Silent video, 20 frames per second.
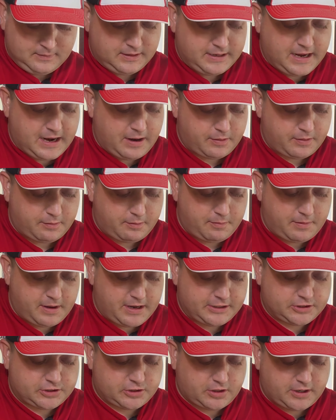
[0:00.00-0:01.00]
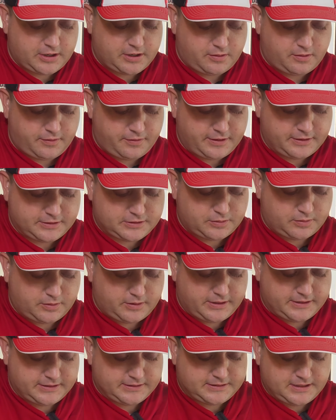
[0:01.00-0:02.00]
Now what I'm gonna make sure I do on this one
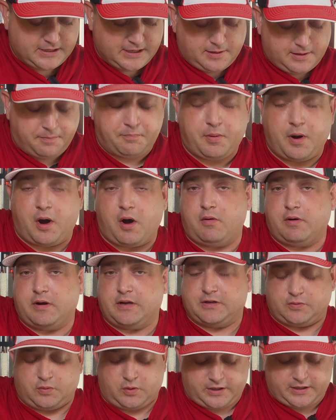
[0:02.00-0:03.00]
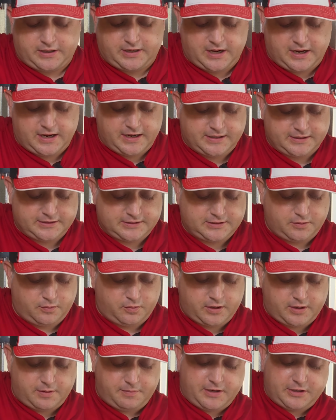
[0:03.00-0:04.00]
is, the bone is what cut it, so
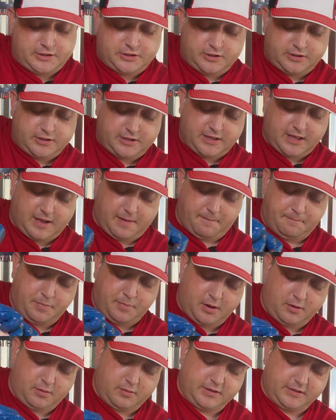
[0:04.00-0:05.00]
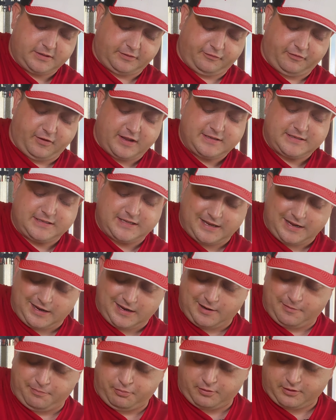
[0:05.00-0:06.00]
we're gonna make sure that that bone is facing
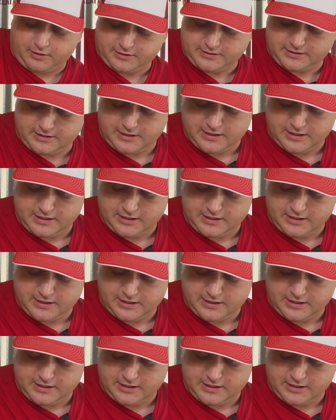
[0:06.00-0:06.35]
upward.